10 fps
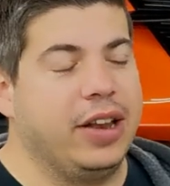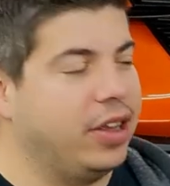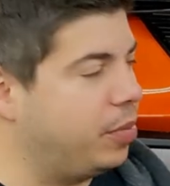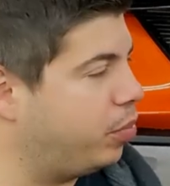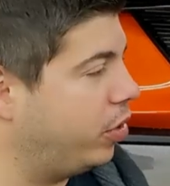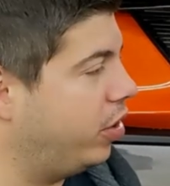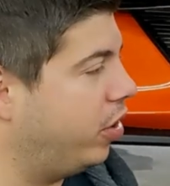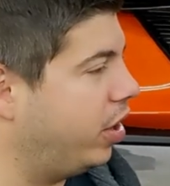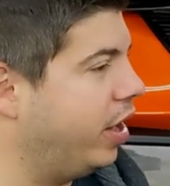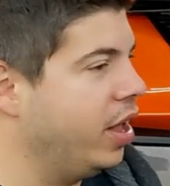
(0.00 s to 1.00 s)
and didn't put
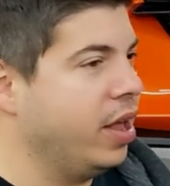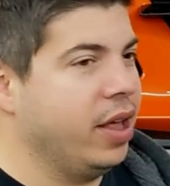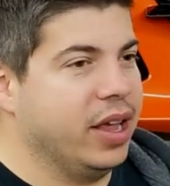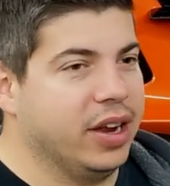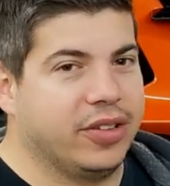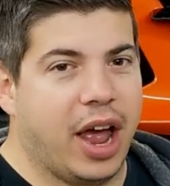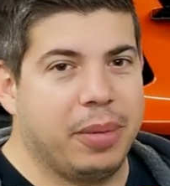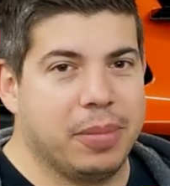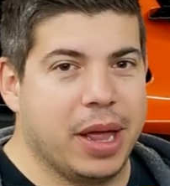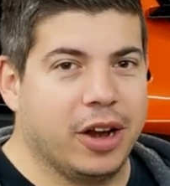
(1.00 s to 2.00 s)
it on in a
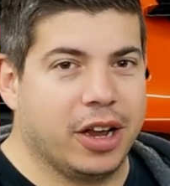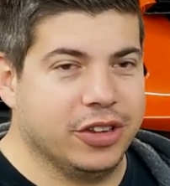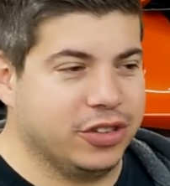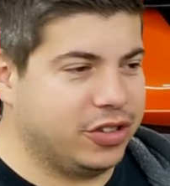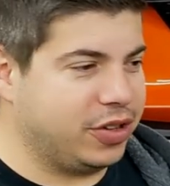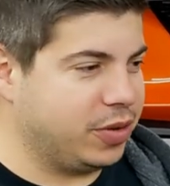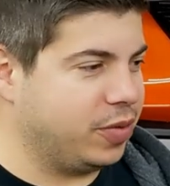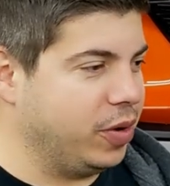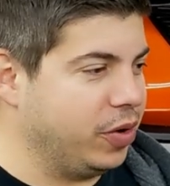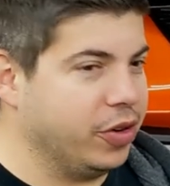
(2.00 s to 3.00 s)
timely manner because
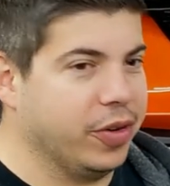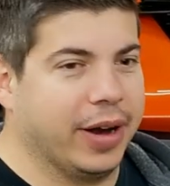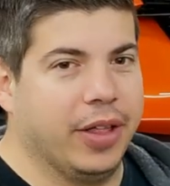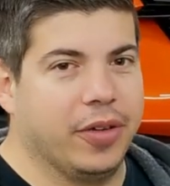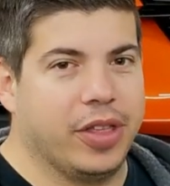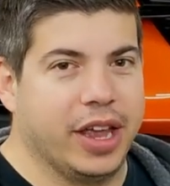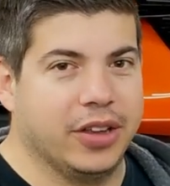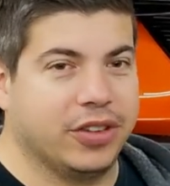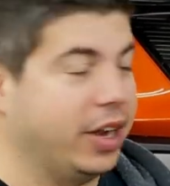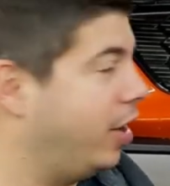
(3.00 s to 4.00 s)
we were doing other
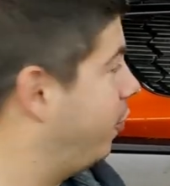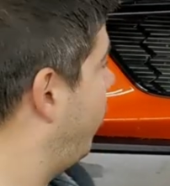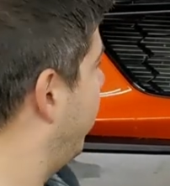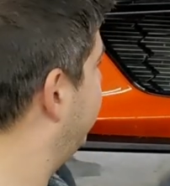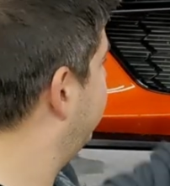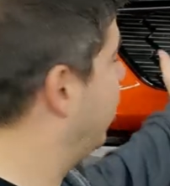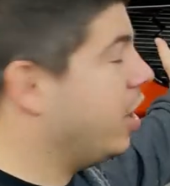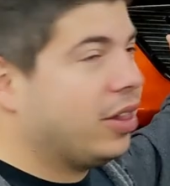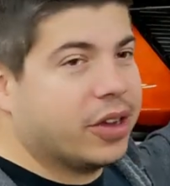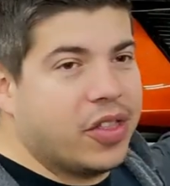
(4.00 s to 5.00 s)
things. And of course,
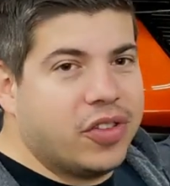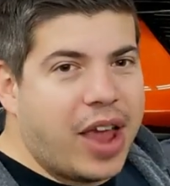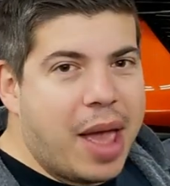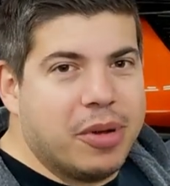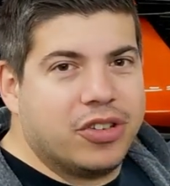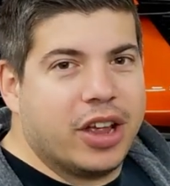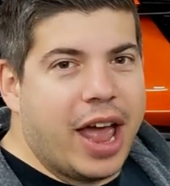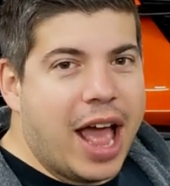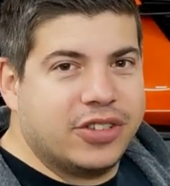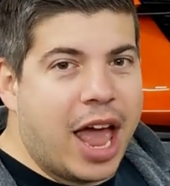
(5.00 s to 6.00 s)
look at the damage
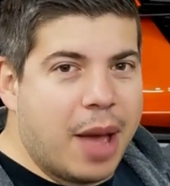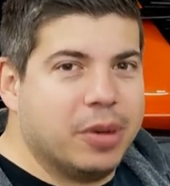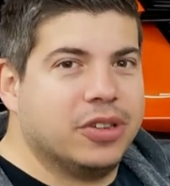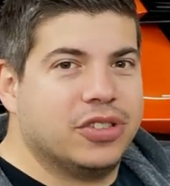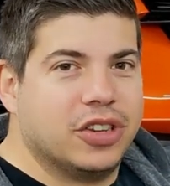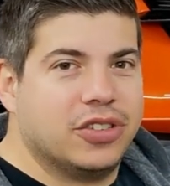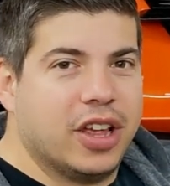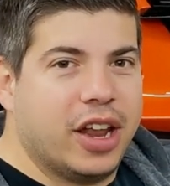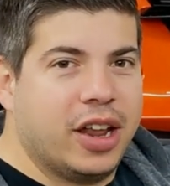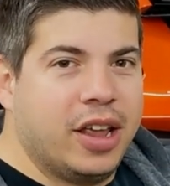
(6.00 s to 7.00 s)
that has happened since
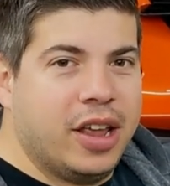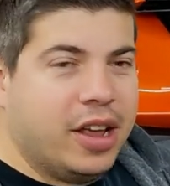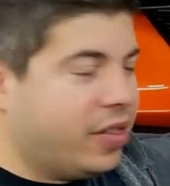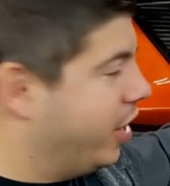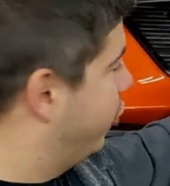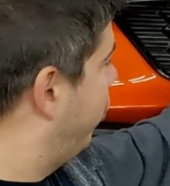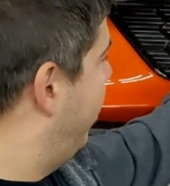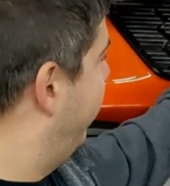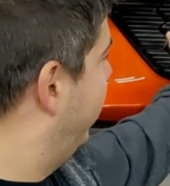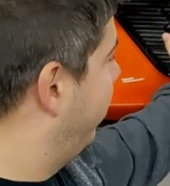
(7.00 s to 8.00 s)
then. Like
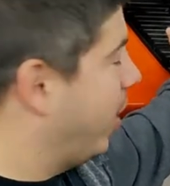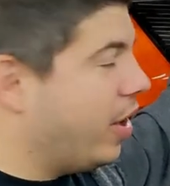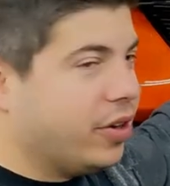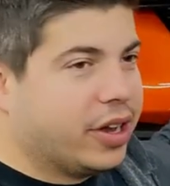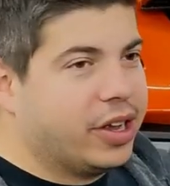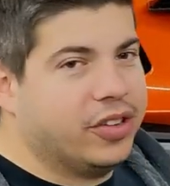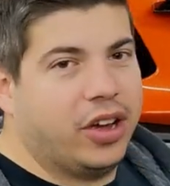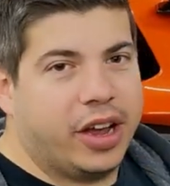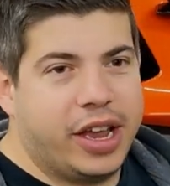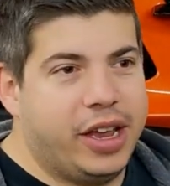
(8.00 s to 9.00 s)
driving it around in
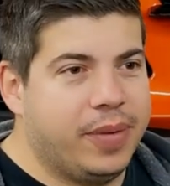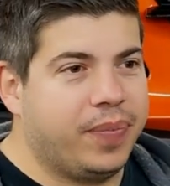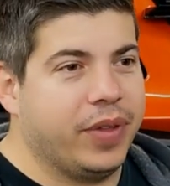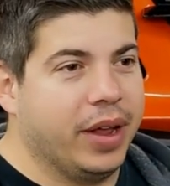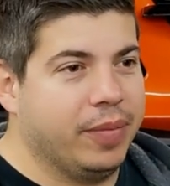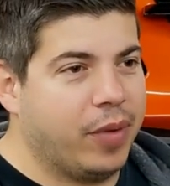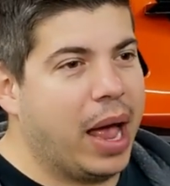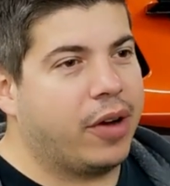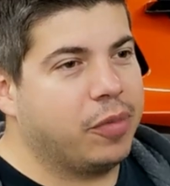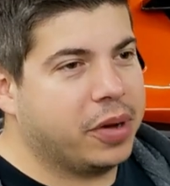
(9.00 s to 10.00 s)
Kentucky and
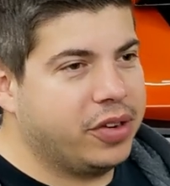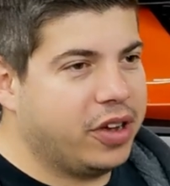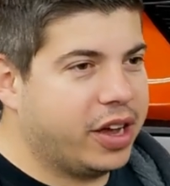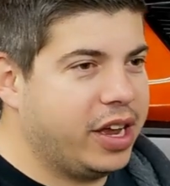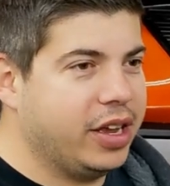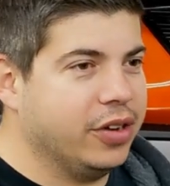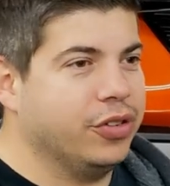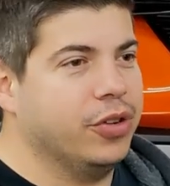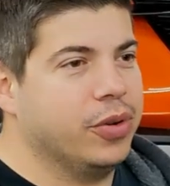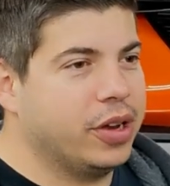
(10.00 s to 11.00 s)
back from Kentucky
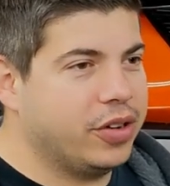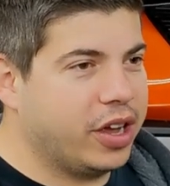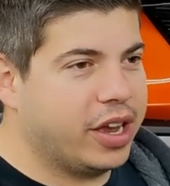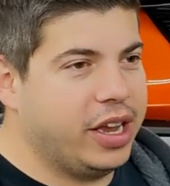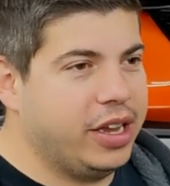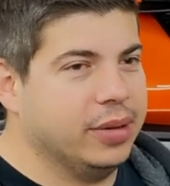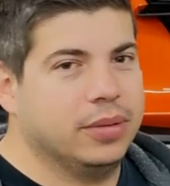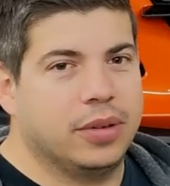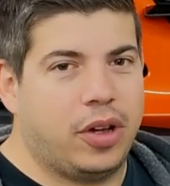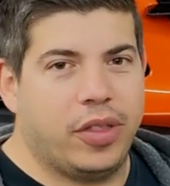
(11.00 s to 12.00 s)
and to Kentucky
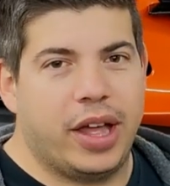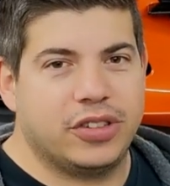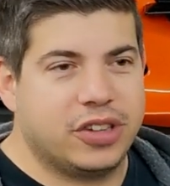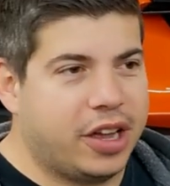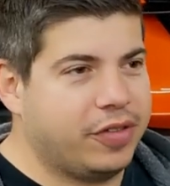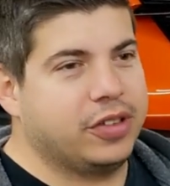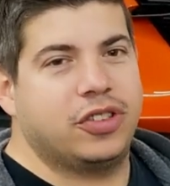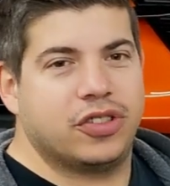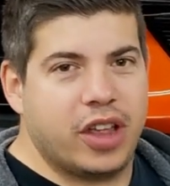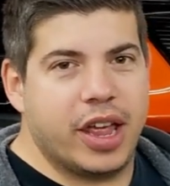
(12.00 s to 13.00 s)
and all that stuff.
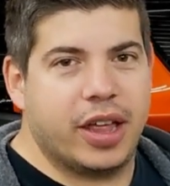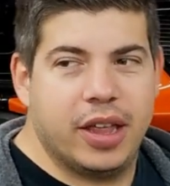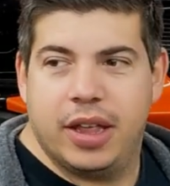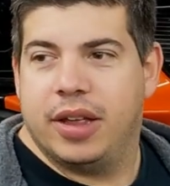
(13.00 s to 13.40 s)
It's just like,